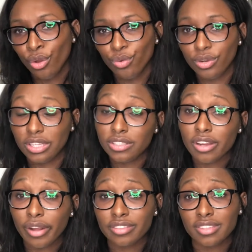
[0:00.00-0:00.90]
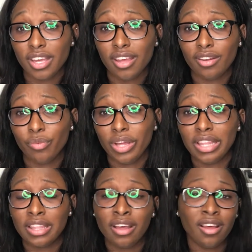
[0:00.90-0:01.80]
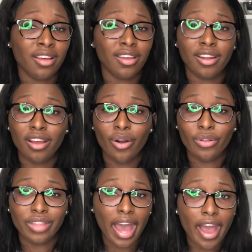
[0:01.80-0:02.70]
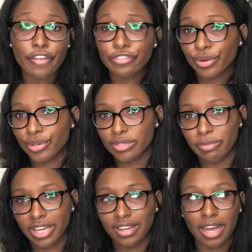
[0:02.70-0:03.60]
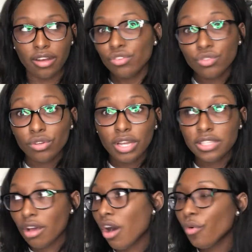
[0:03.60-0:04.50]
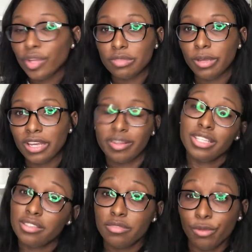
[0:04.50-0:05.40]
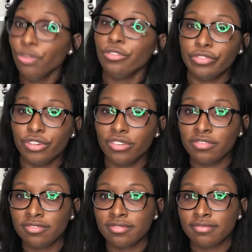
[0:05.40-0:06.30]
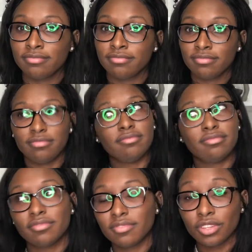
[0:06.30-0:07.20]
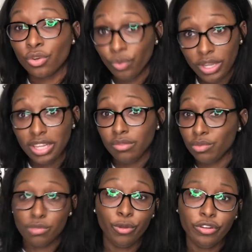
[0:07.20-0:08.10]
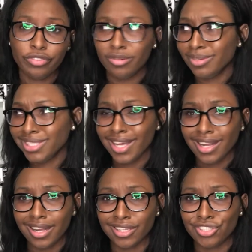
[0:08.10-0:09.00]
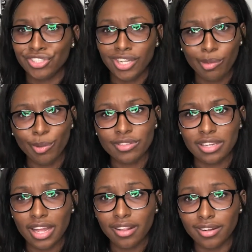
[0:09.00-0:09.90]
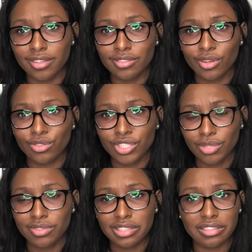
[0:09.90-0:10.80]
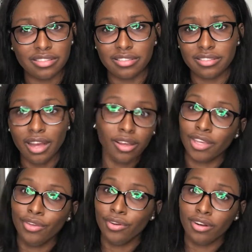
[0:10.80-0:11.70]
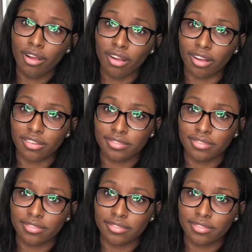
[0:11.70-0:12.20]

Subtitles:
really dark skin with, you know, the afro is big now. It's always big because it's beautiful. Queen was beautiful, but she had a shitty personality, so she was not cute at all.